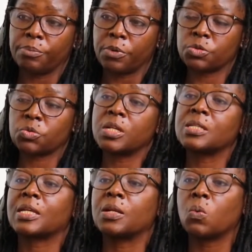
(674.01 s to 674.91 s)

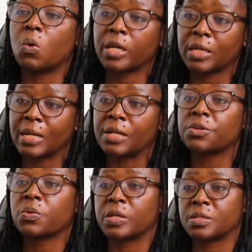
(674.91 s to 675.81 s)
Students can walk in and
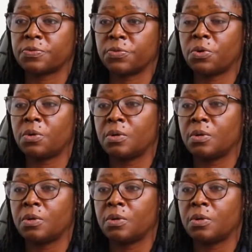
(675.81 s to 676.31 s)
request for